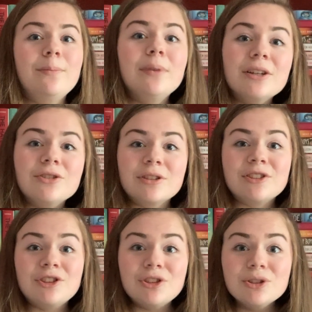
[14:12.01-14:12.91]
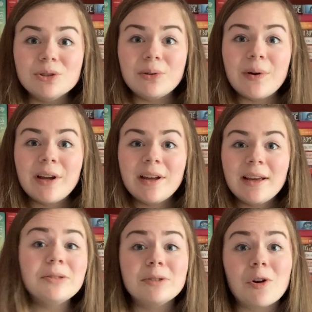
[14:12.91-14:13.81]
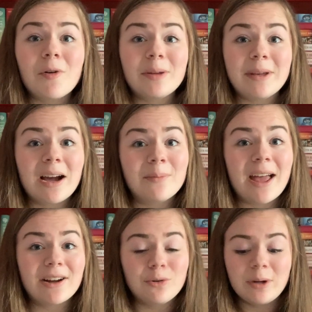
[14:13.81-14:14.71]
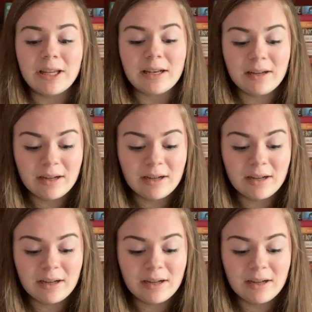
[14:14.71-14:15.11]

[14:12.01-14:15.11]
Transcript: Beatrice knew she was going to become that queen,